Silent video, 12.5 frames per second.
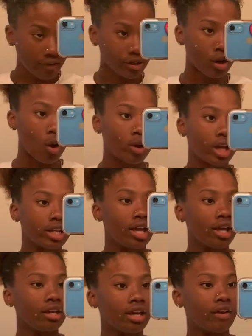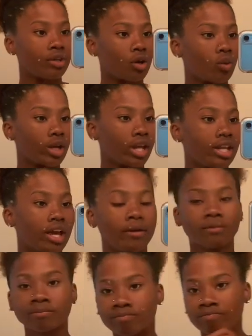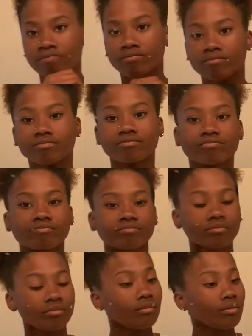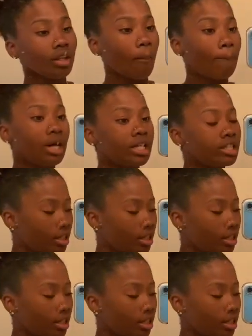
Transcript: having an okay day. Having an okay day. But